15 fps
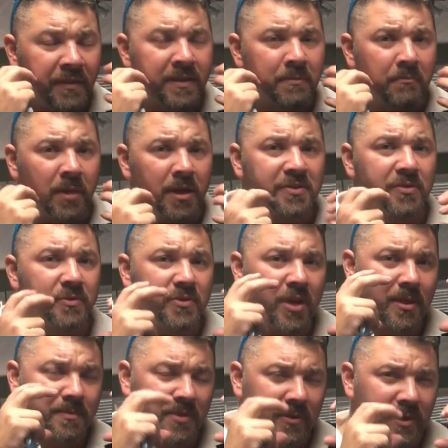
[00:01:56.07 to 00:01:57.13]
the muscles
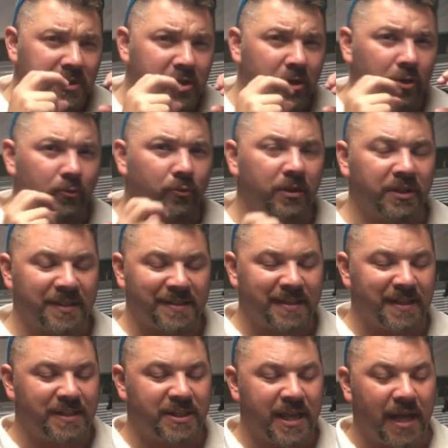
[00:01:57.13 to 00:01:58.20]
up so that you can really
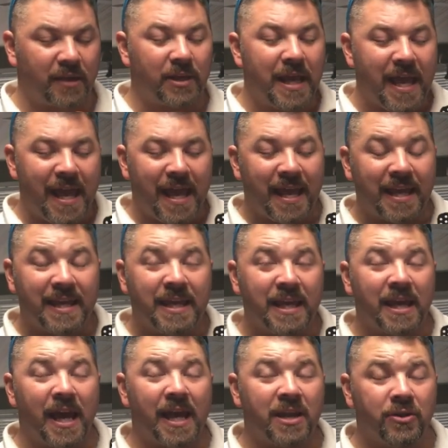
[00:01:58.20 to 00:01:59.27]
cinch down and
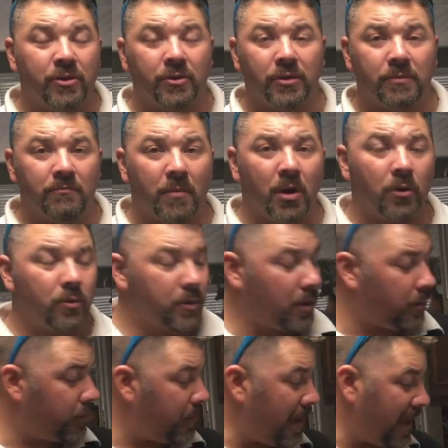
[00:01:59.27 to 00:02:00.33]
get a good mold
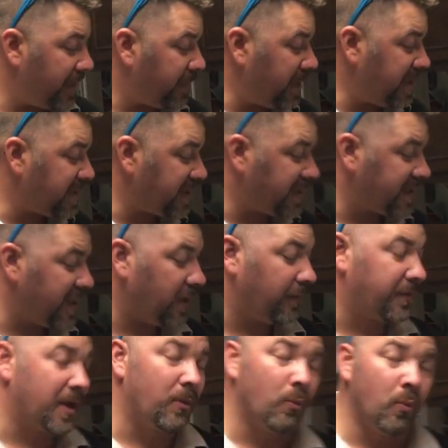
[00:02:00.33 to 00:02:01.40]
on the mouthpiece
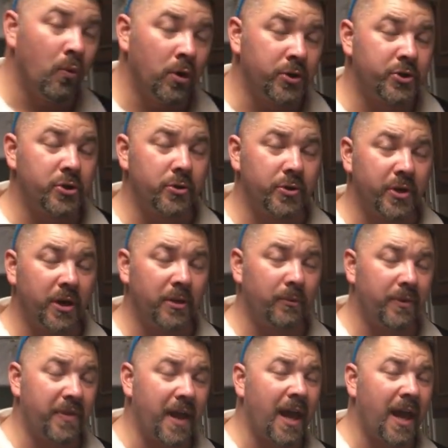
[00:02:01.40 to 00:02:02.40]
itself. Now, once you're done with